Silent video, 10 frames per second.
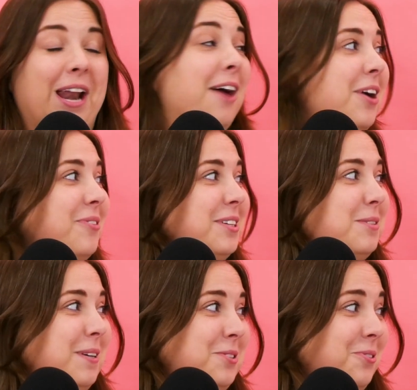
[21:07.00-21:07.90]
But now I want to
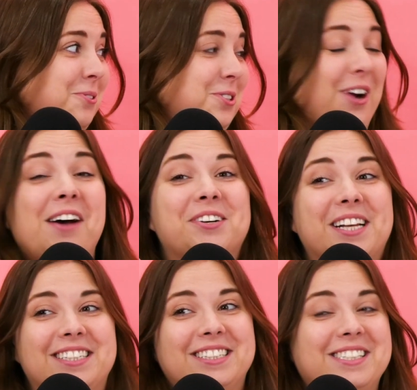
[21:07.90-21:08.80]
speak to
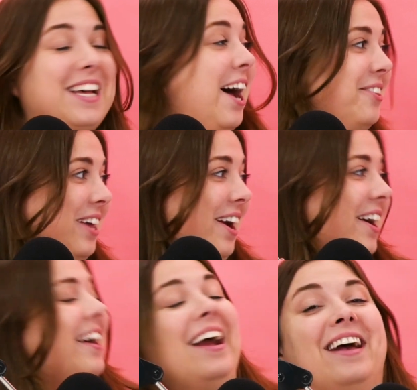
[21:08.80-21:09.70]
travel agents out
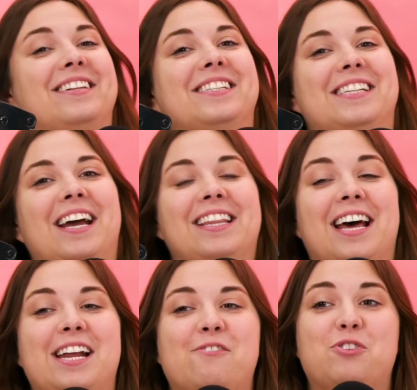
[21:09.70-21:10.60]
there and say
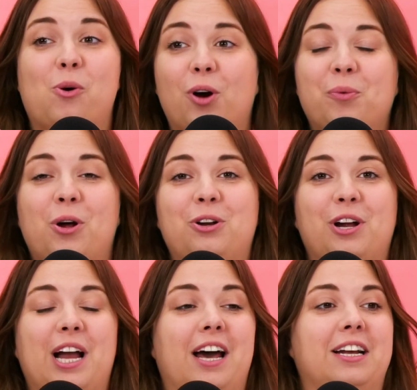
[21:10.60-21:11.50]
that if you're
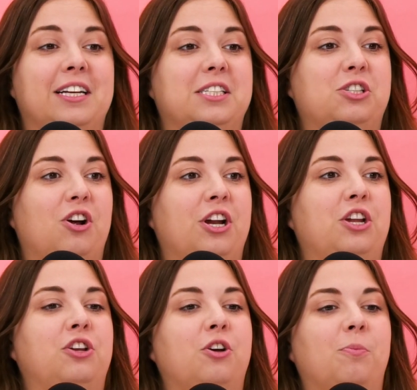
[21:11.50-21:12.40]
wondering how to get
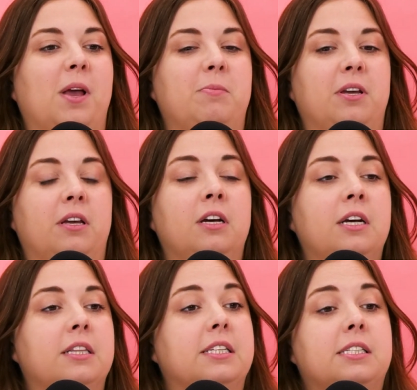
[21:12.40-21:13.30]
started, you know, maybe
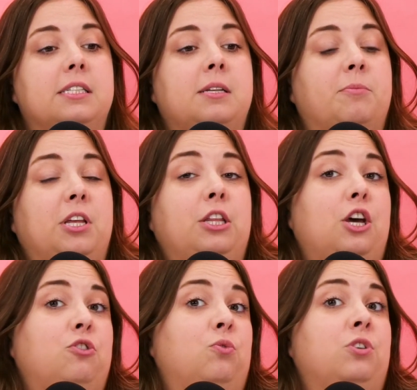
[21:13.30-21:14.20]
this is something
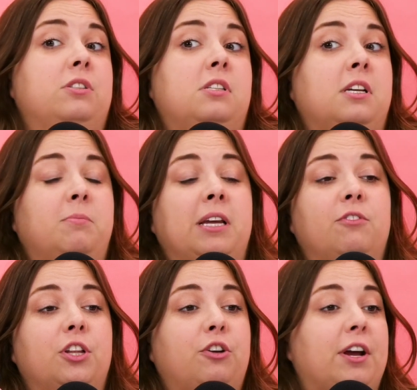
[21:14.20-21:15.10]
that you could see
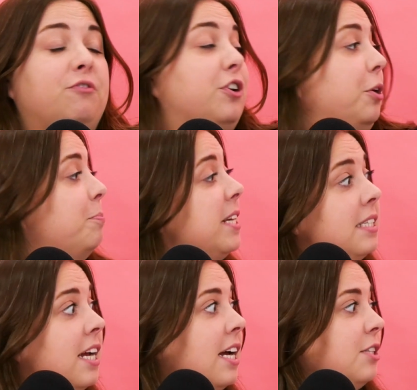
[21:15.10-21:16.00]
being really great for your
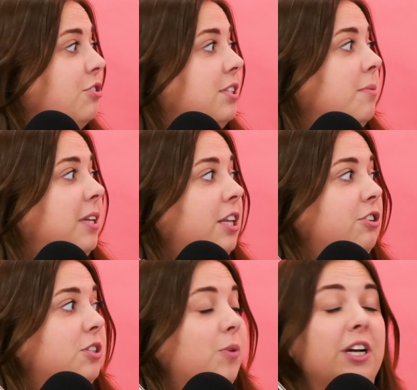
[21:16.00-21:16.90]
business or something that
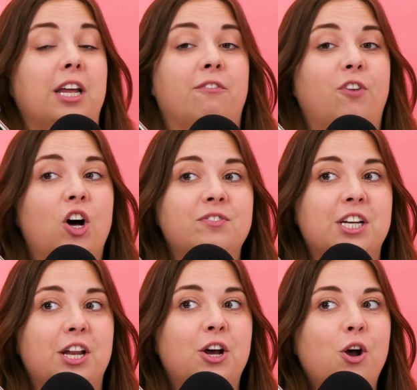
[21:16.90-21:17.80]
you just want to get involved
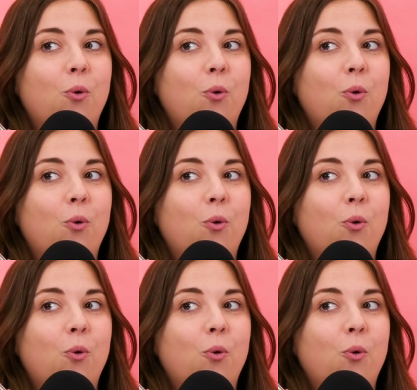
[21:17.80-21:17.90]
in.